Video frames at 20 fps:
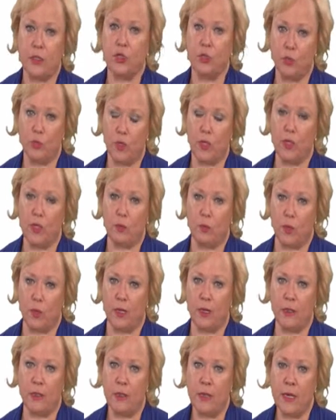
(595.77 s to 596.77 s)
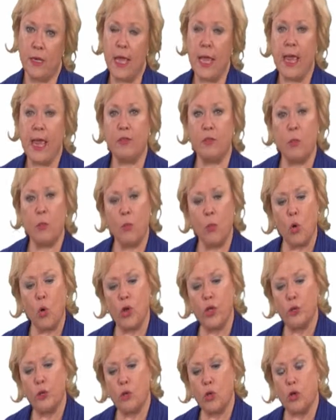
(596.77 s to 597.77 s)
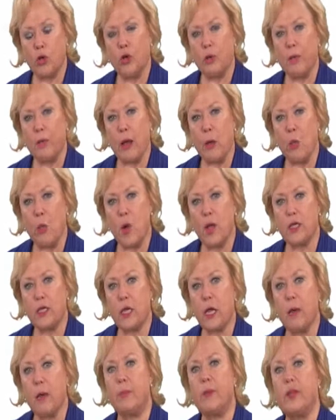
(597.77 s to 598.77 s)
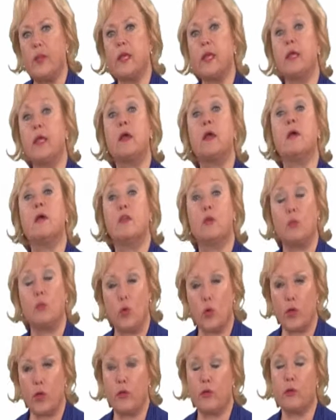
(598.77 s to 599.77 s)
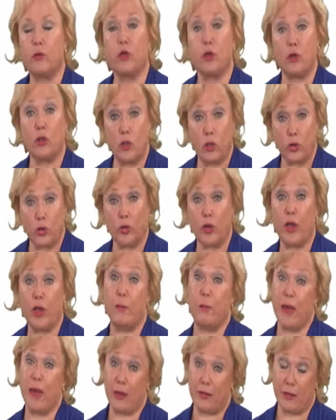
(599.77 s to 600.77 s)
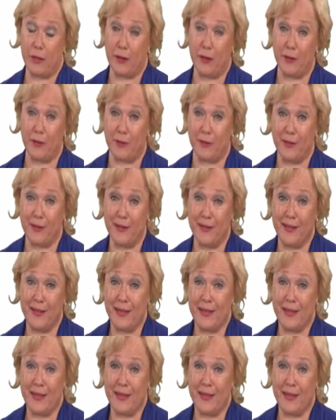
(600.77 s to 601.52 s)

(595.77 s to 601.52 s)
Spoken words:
You really will. And the more you learn about one company, the more you're going to learn about another.